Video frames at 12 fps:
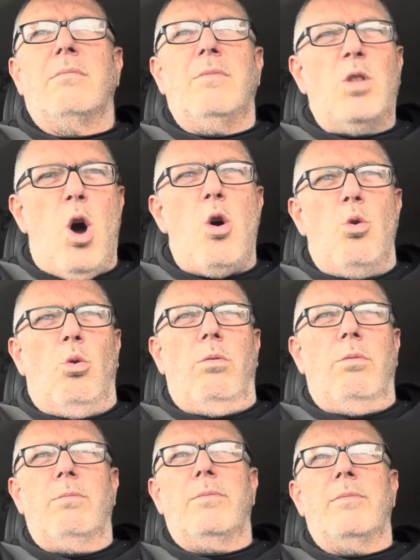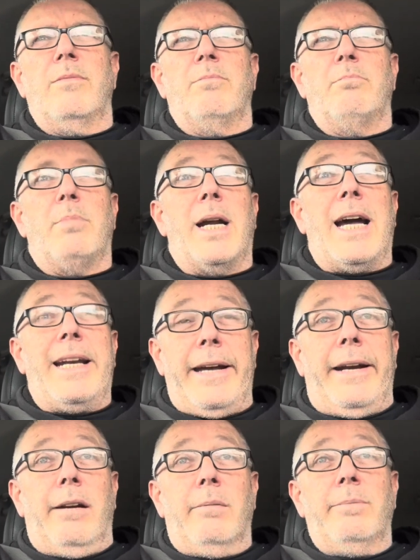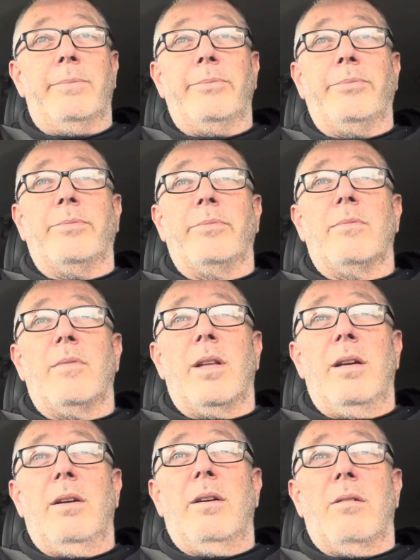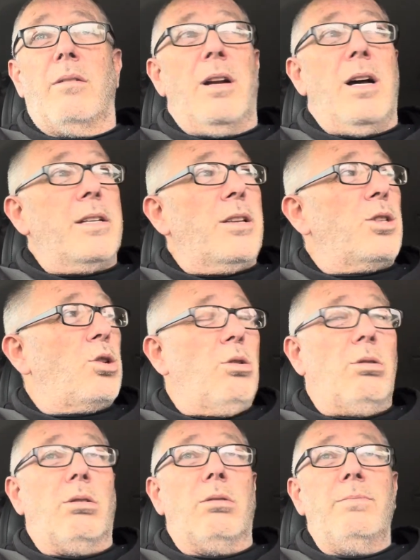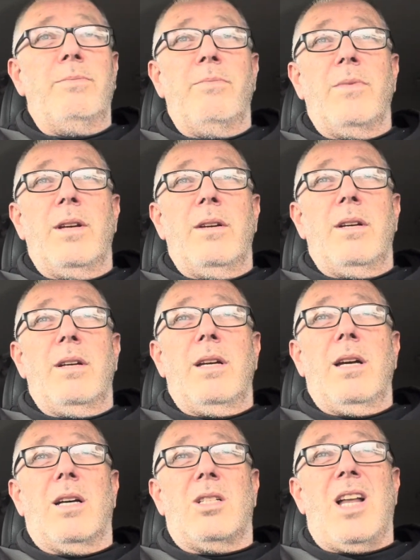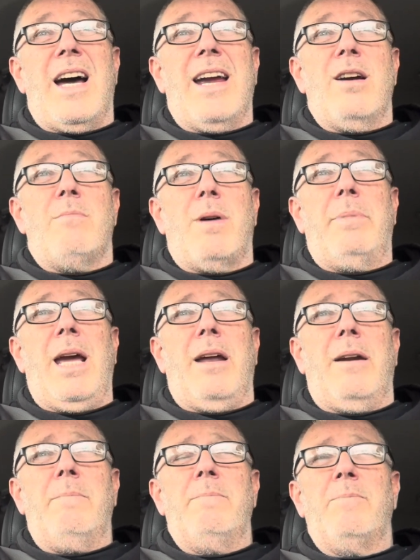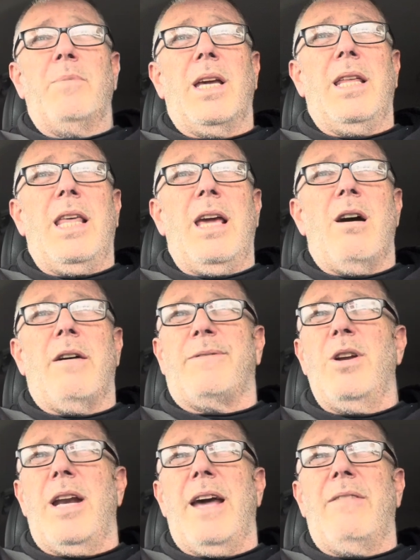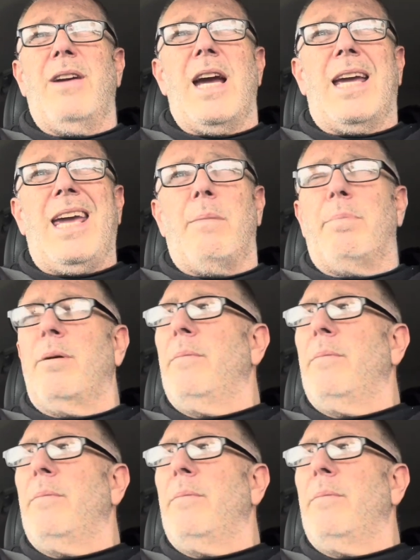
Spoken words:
No. But I did. When I was at school, I was lying on my bed in the afternoon having a kip,